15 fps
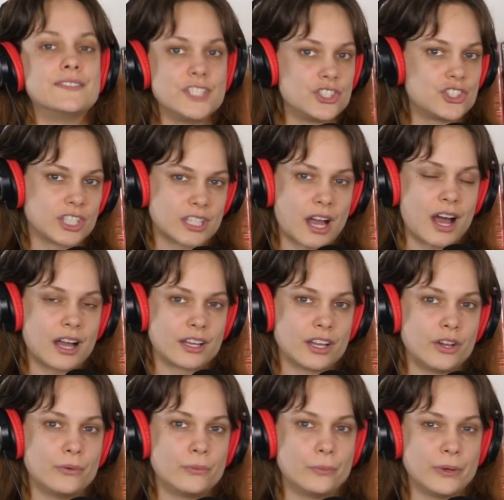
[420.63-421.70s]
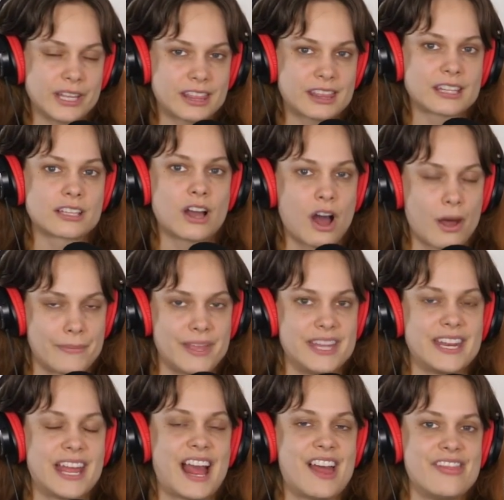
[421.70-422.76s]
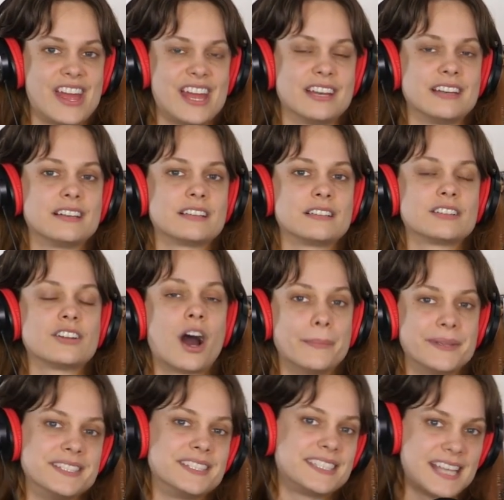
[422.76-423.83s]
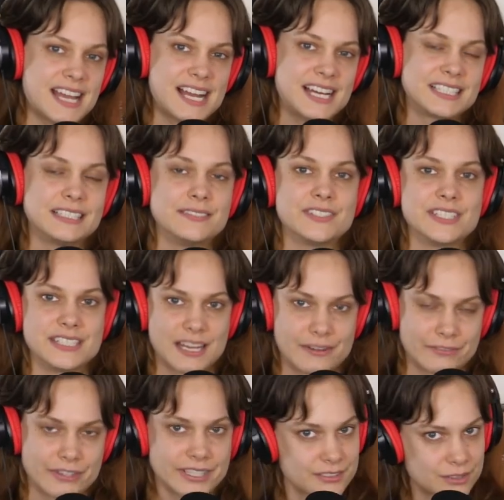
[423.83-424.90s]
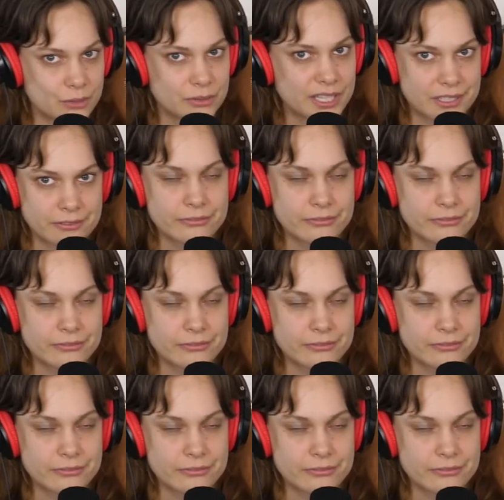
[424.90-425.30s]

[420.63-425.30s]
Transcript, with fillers: lived in Chicago with Common, and then Common's dad lived in Denver his whole